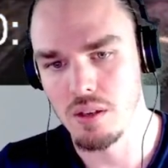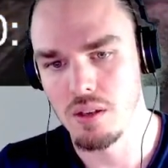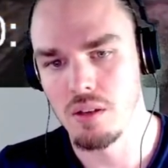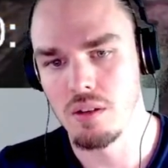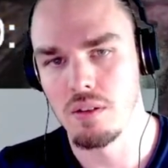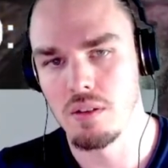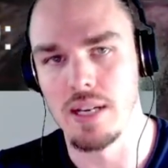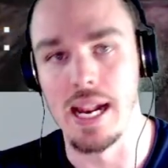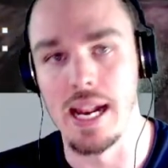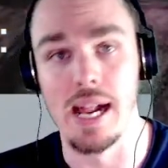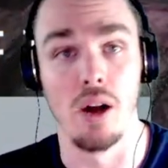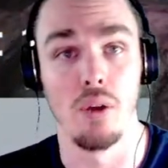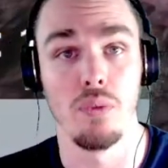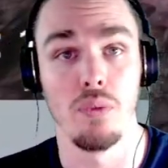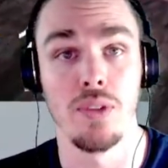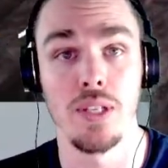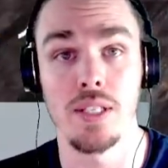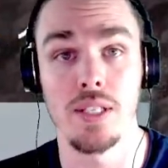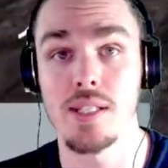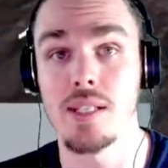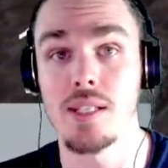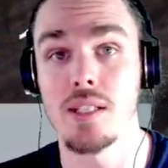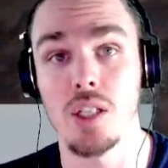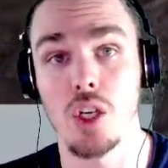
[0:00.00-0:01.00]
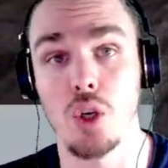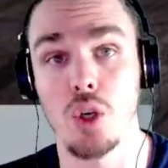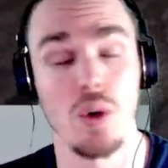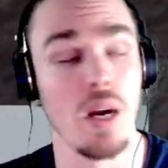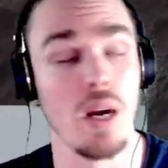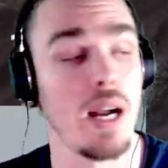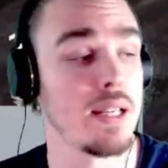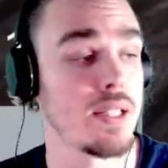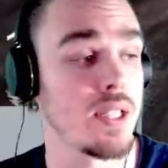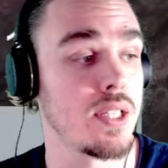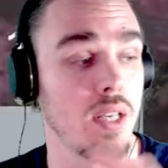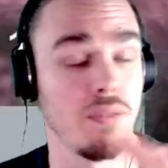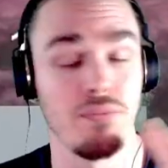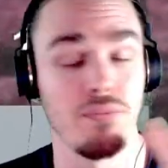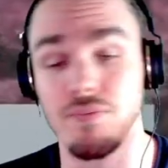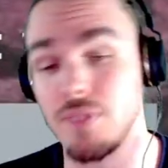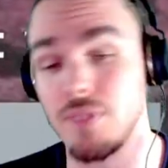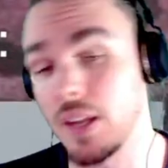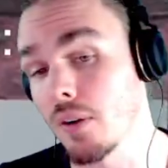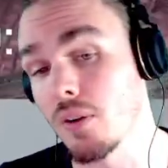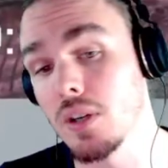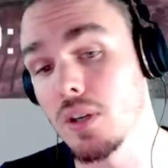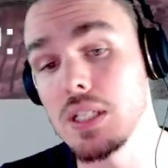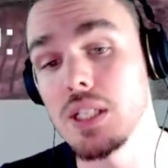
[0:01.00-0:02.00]
Now, this is across a
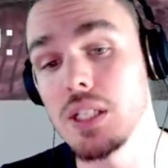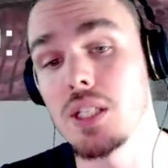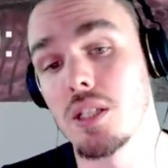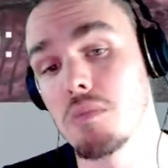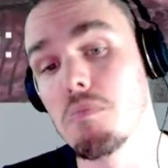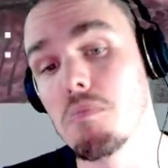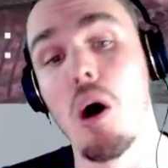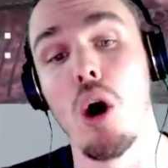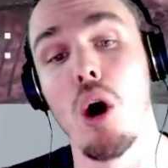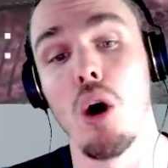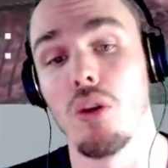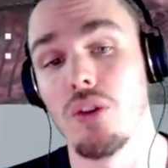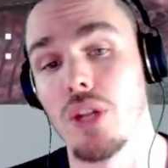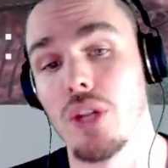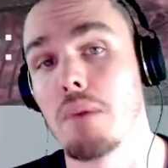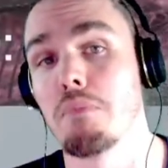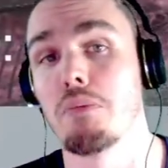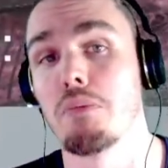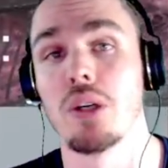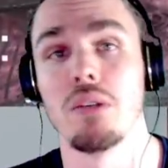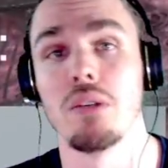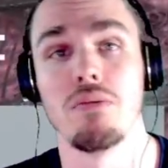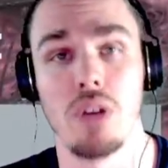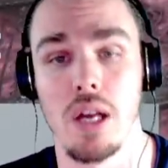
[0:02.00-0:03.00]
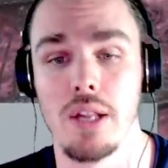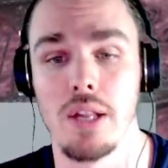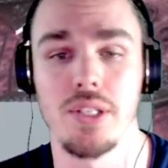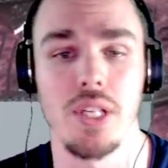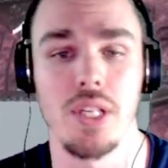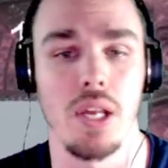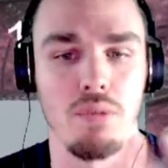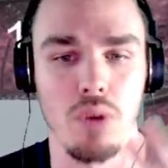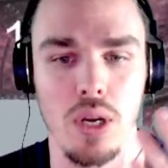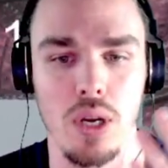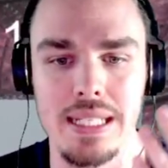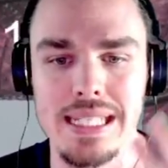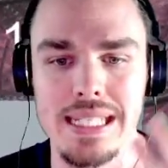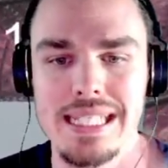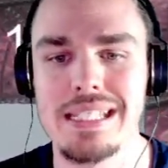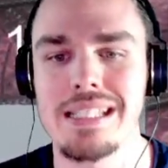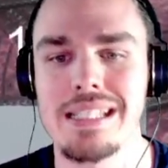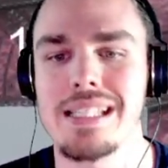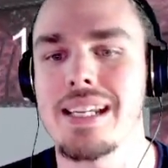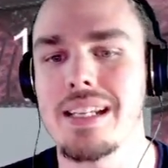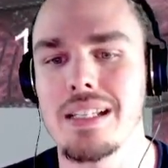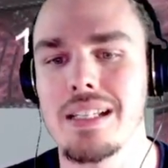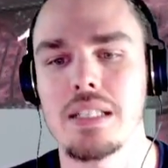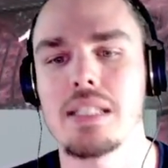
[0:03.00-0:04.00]
very small number of runs. I've run
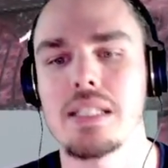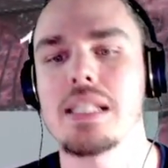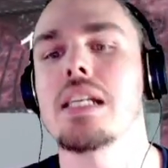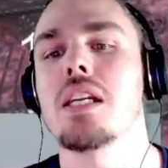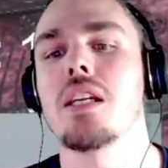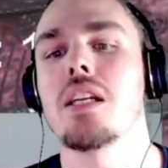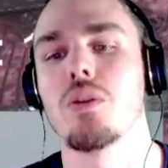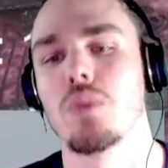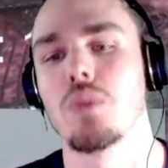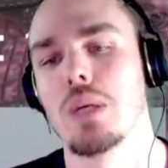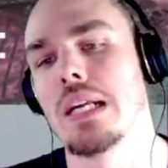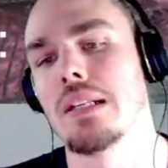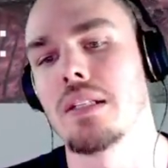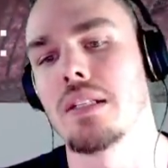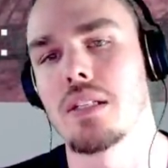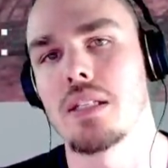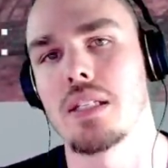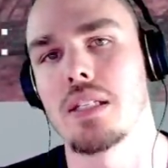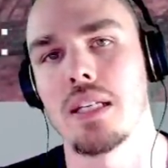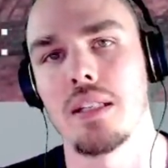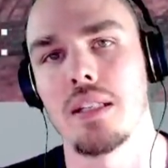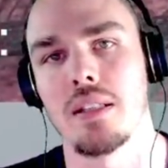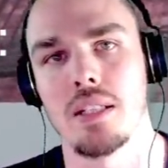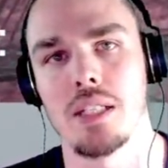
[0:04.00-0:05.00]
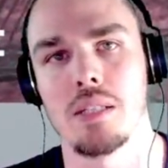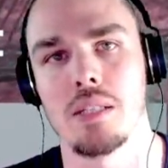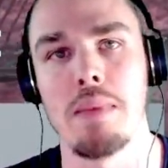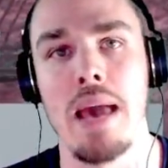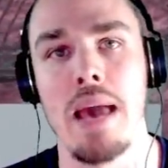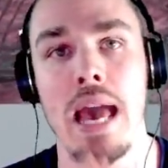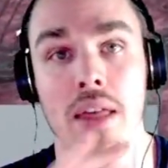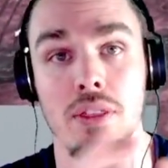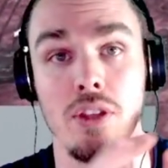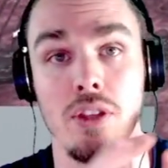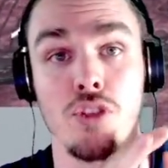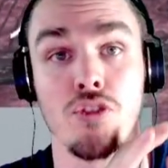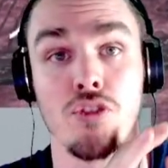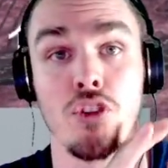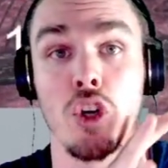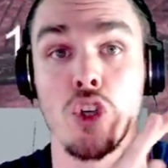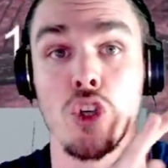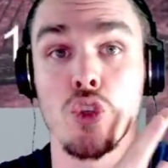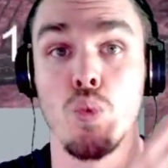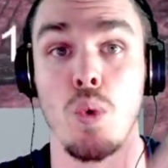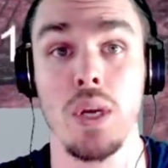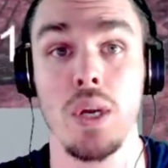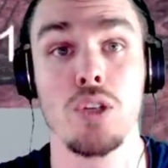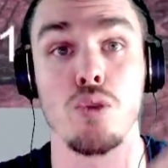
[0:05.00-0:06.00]
16 runs to get this math as far
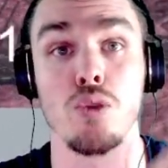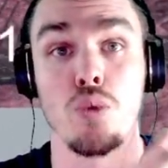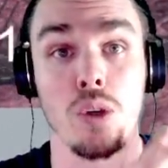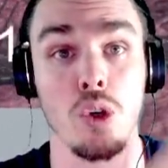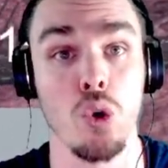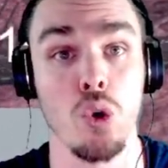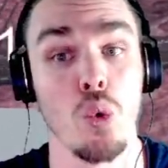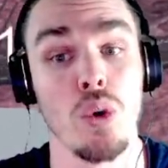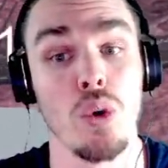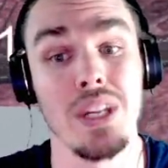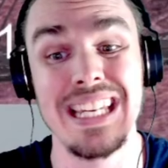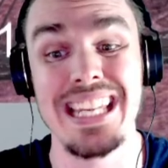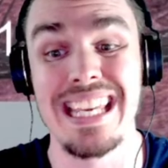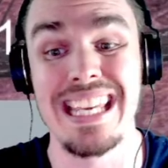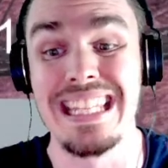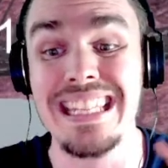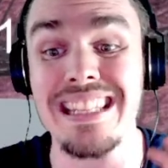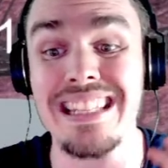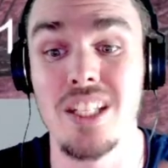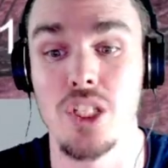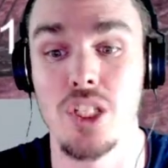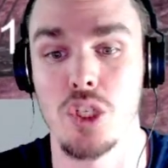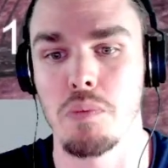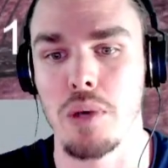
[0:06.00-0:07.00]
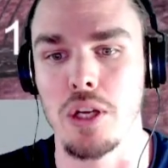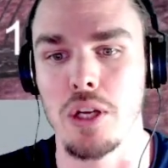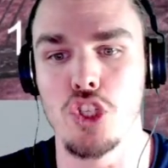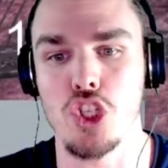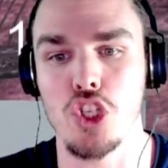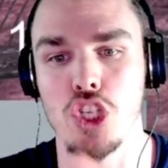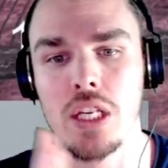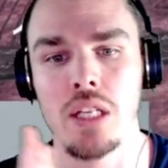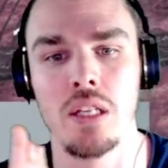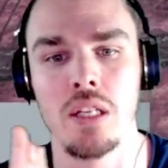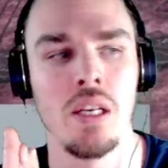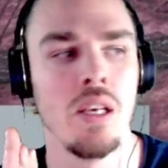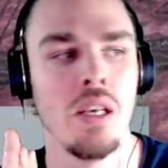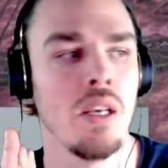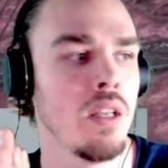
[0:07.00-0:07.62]
as what is recorded in the spreadsheet.